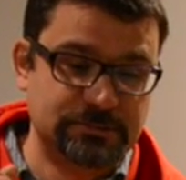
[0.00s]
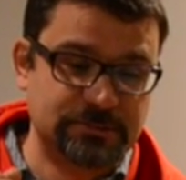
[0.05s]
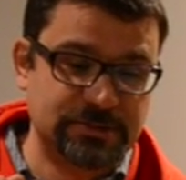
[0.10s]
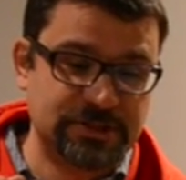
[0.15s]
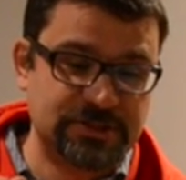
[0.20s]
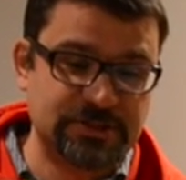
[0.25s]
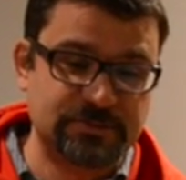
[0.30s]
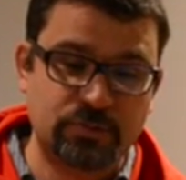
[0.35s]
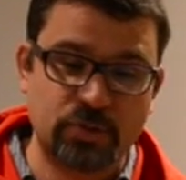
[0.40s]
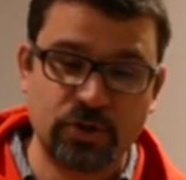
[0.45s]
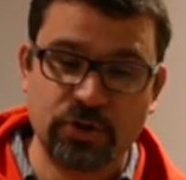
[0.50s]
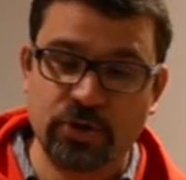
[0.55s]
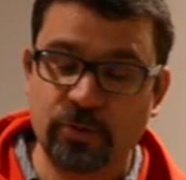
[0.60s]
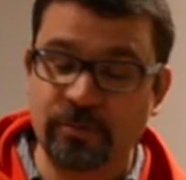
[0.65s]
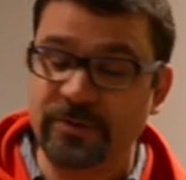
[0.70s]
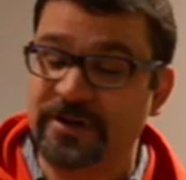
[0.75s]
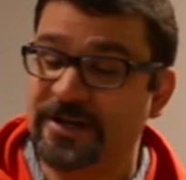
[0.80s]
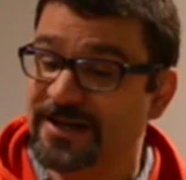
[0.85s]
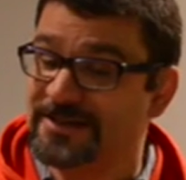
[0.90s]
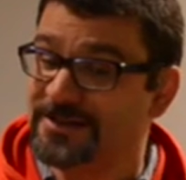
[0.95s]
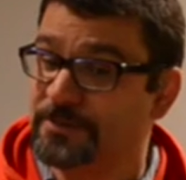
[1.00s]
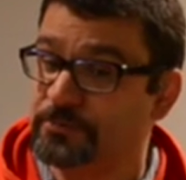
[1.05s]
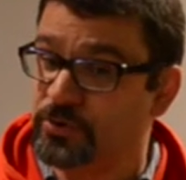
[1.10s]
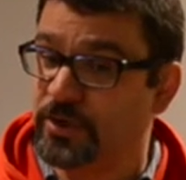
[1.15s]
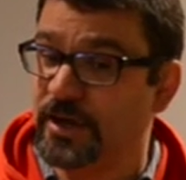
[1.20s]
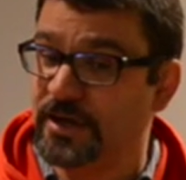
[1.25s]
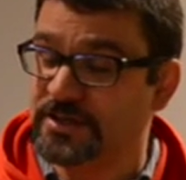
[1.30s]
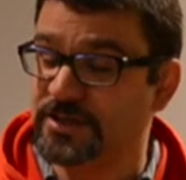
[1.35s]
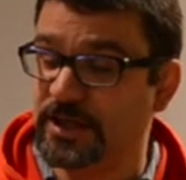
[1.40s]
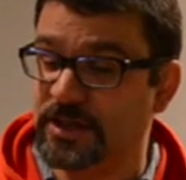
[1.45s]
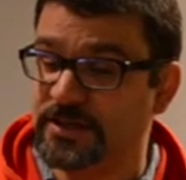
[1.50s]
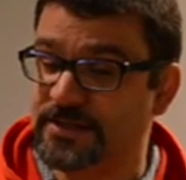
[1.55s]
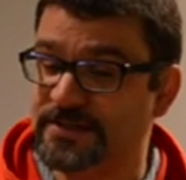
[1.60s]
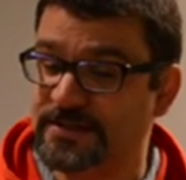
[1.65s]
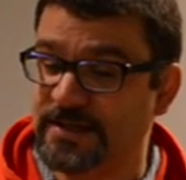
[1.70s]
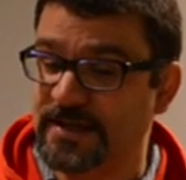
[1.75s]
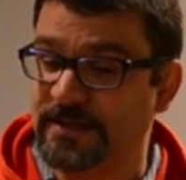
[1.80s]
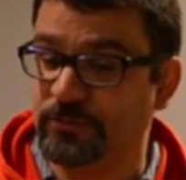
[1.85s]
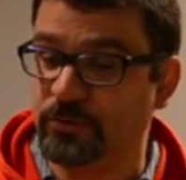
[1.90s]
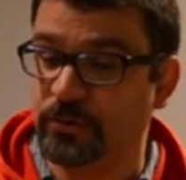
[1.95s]
It's important to note, because it procs on
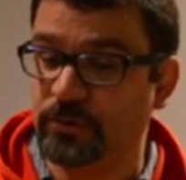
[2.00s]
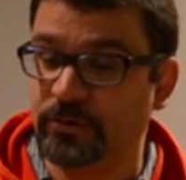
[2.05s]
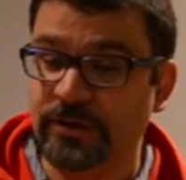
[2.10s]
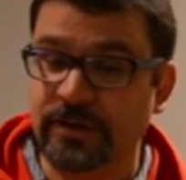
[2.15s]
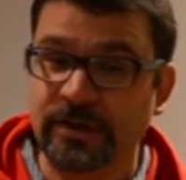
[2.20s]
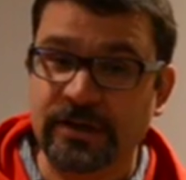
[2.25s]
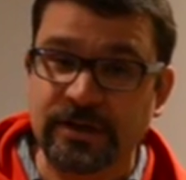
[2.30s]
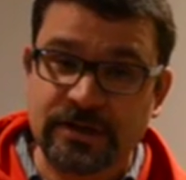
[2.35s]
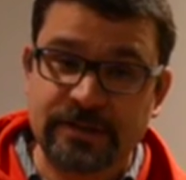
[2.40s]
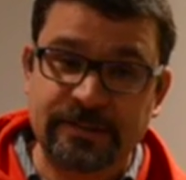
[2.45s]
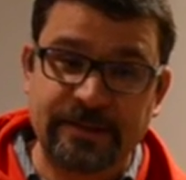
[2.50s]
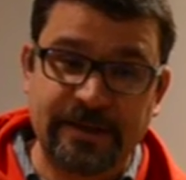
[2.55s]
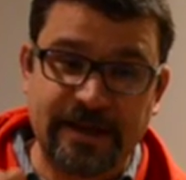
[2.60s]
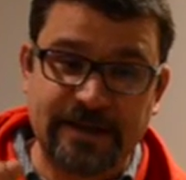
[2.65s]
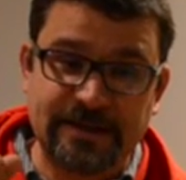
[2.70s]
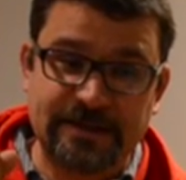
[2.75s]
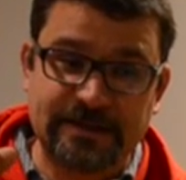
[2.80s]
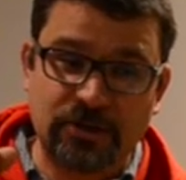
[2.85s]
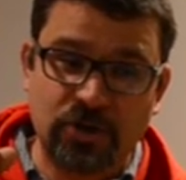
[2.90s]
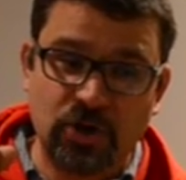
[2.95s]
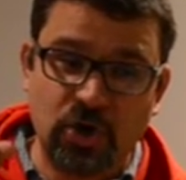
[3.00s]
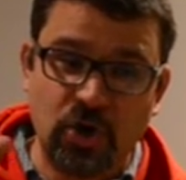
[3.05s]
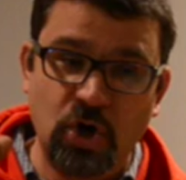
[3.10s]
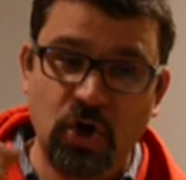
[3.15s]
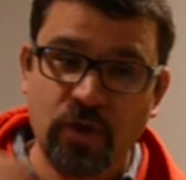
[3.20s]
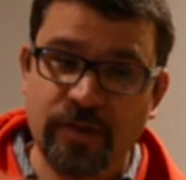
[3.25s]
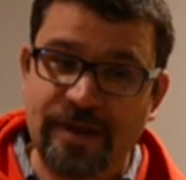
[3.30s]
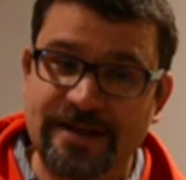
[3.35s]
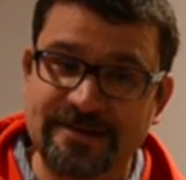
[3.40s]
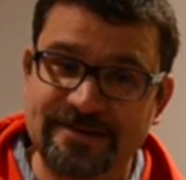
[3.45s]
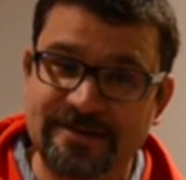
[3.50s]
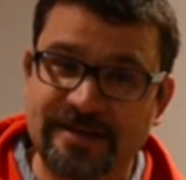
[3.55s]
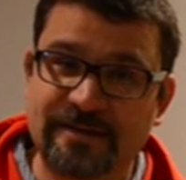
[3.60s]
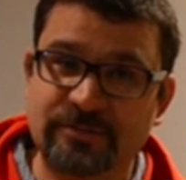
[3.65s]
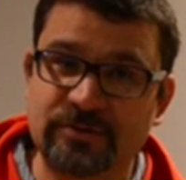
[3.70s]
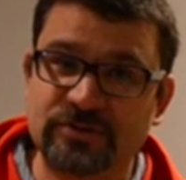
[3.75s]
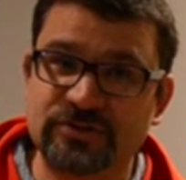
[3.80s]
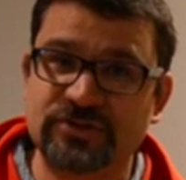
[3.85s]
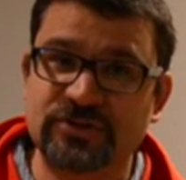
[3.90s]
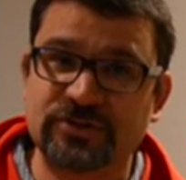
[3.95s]
disabled, that all that
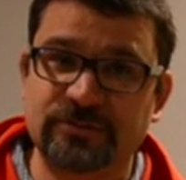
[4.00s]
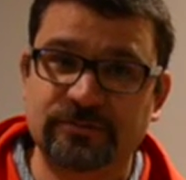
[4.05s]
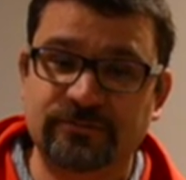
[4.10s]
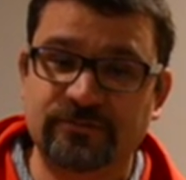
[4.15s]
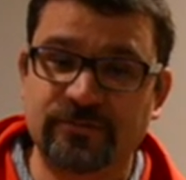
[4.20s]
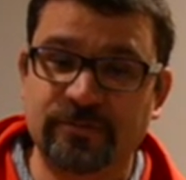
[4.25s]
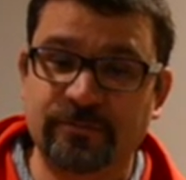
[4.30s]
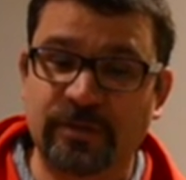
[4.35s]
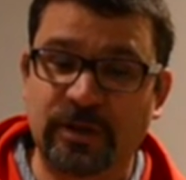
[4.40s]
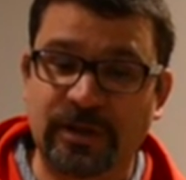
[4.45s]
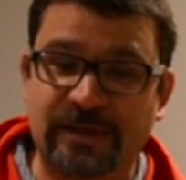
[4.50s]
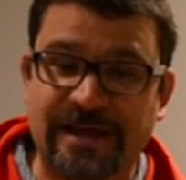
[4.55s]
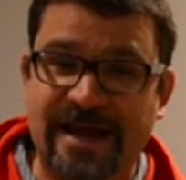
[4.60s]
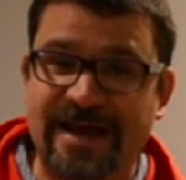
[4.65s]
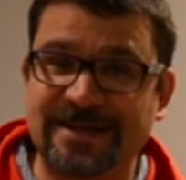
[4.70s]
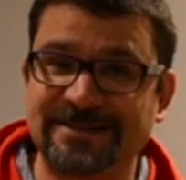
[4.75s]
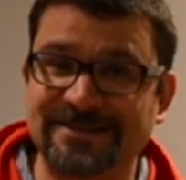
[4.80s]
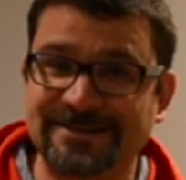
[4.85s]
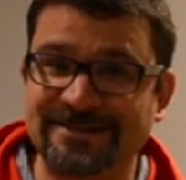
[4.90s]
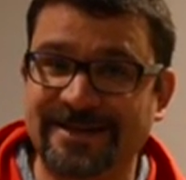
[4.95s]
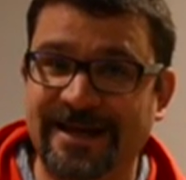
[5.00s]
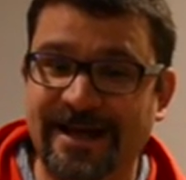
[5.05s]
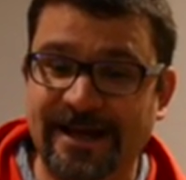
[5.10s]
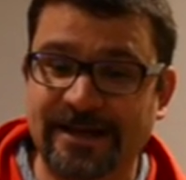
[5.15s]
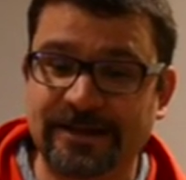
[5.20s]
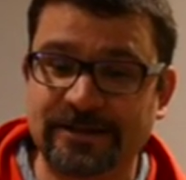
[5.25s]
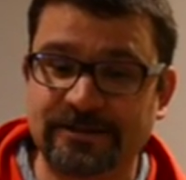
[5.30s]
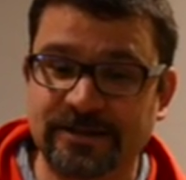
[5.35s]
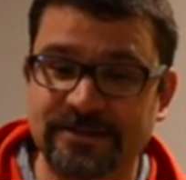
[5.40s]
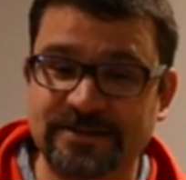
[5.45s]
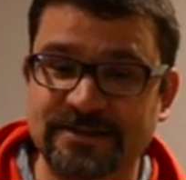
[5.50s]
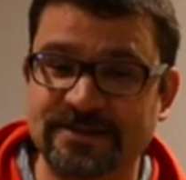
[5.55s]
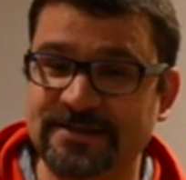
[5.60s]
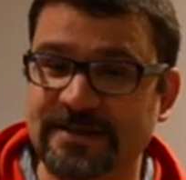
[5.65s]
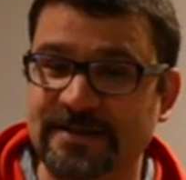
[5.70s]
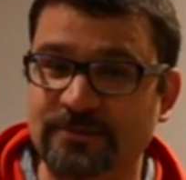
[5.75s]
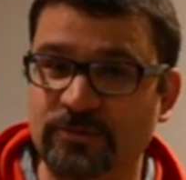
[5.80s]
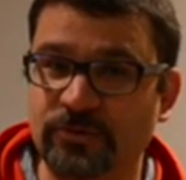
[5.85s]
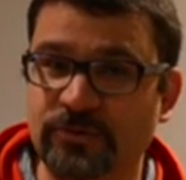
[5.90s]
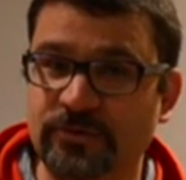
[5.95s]
damage from the last attack that
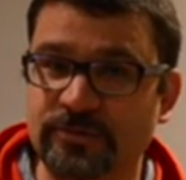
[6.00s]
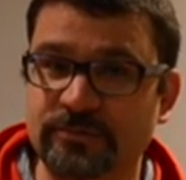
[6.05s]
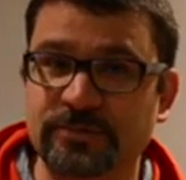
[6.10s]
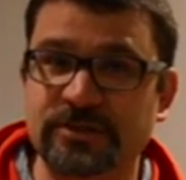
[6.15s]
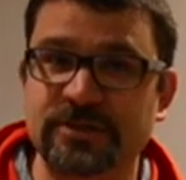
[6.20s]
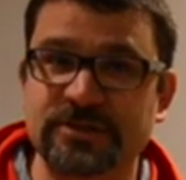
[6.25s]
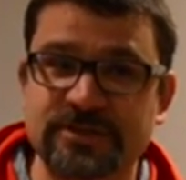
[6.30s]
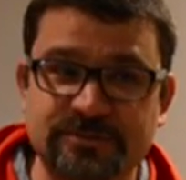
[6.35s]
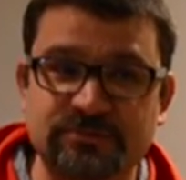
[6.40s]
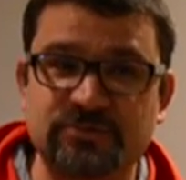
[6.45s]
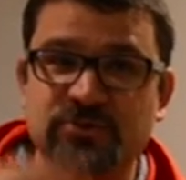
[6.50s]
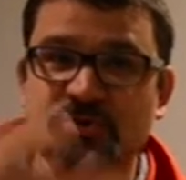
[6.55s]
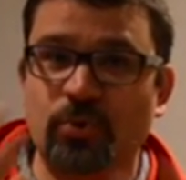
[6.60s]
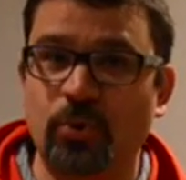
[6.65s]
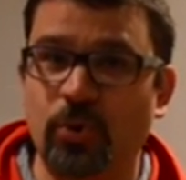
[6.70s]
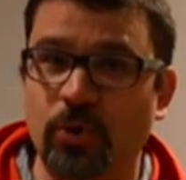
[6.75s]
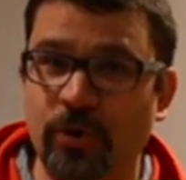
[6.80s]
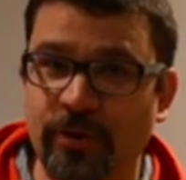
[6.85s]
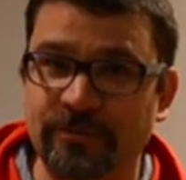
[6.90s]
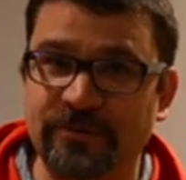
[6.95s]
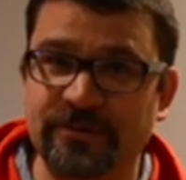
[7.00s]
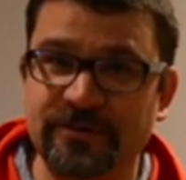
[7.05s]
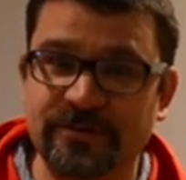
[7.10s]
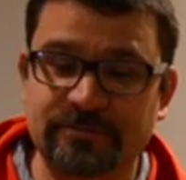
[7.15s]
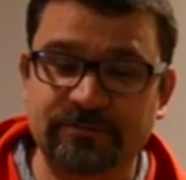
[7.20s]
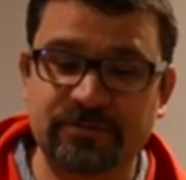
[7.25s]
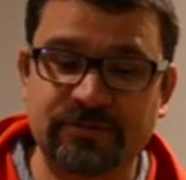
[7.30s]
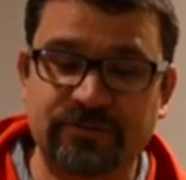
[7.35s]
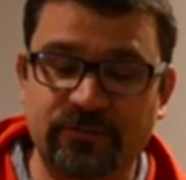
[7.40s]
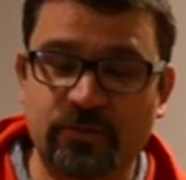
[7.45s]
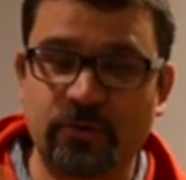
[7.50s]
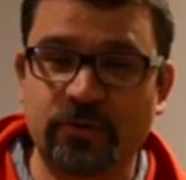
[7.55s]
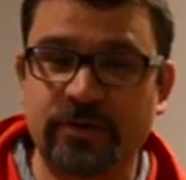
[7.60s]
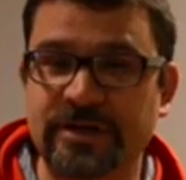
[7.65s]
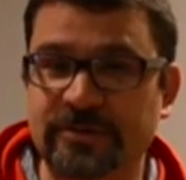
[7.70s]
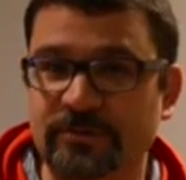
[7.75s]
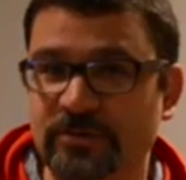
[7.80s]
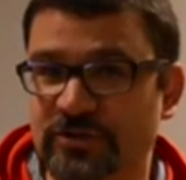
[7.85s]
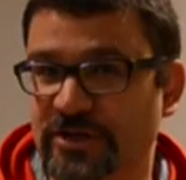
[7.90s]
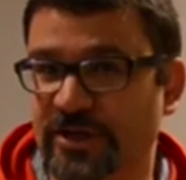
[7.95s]
disabled him is absorbed before
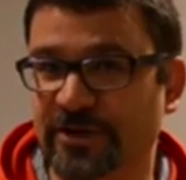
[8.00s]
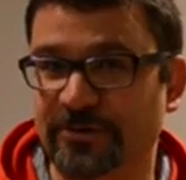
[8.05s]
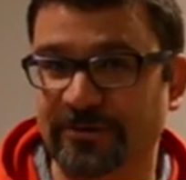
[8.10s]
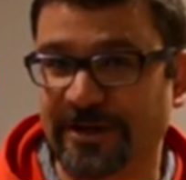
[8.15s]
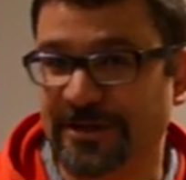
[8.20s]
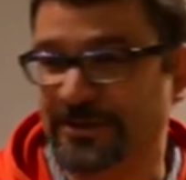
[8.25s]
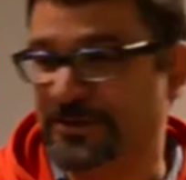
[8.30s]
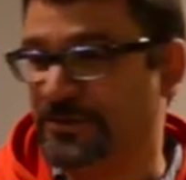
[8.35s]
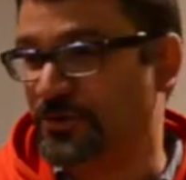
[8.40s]
he regenerates.